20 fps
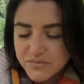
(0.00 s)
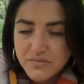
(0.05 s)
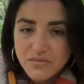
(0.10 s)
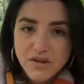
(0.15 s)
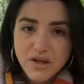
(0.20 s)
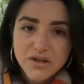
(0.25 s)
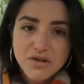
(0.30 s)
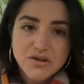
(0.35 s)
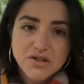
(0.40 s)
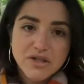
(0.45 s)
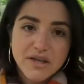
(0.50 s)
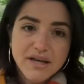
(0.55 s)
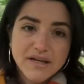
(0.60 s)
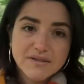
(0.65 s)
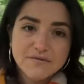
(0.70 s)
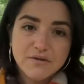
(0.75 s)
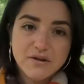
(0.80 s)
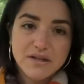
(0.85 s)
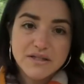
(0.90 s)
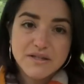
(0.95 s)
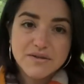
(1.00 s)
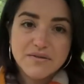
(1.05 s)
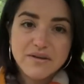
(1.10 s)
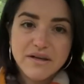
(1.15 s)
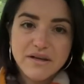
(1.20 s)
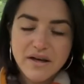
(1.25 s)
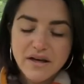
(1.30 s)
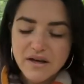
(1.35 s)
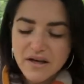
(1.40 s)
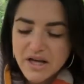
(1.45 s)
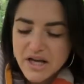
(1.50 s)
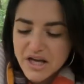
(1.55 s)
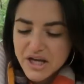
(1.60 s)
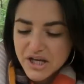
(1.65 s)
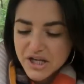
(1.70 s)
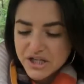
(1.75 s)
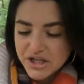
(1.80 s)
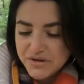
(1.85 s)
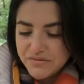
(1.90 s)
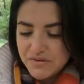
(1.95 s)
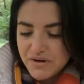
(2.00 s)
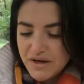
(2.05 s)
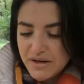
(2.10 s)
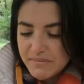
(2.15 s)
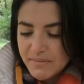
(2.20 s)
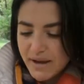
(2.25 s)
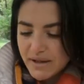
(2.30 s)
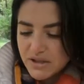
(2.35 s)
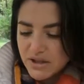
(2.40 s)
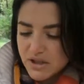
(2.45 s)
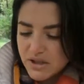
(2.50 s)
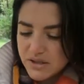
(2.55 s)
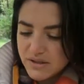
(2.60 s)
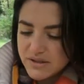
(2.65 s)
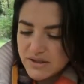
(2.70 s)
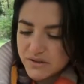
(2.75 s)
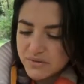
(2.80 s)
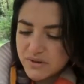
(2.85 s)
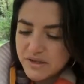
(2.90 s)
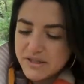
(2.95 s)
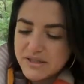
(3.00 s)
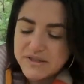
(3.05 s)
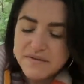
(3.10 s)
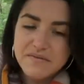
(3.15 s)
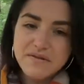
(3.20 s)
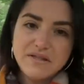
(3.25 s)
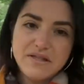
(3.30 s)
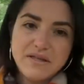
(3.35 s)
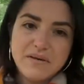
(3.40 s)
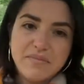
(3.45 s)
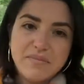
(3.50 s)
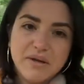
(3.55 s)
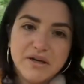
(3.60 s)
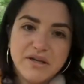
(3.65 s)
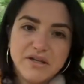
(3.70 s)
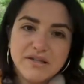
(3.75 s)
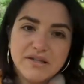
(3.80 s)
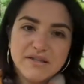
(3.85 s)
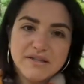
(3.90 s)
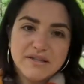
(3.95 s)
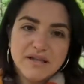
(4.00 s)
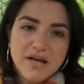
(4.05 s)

Huge thanks for Katerina. She really mentions the creativity, because